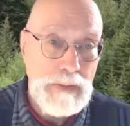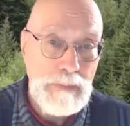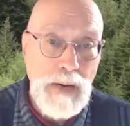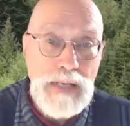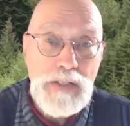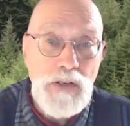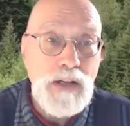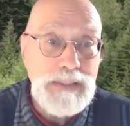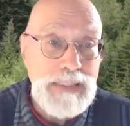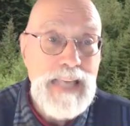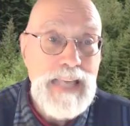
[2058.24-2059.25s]
It might
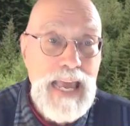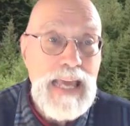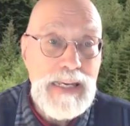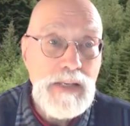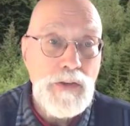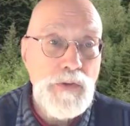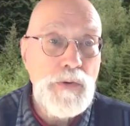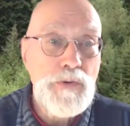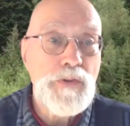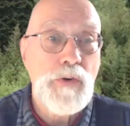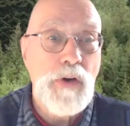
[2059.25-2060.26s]
not say
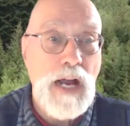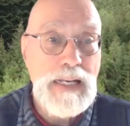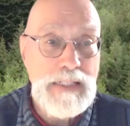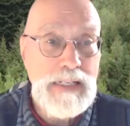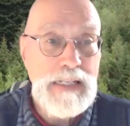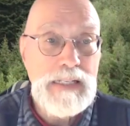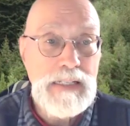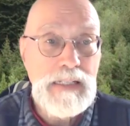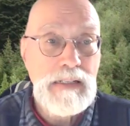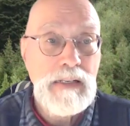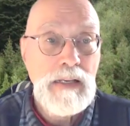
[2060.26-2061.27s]
user
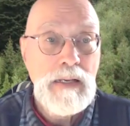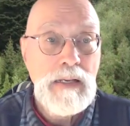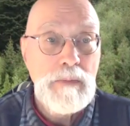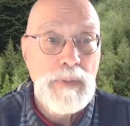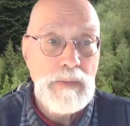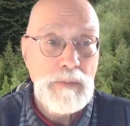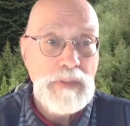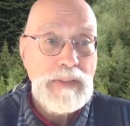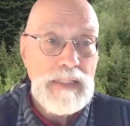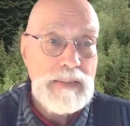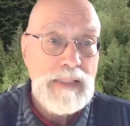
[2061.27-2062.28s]
ID, but it
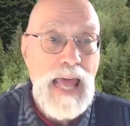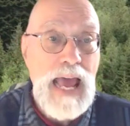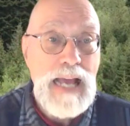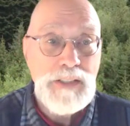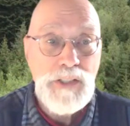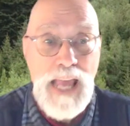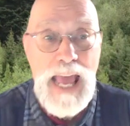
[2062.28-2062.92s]
would say slash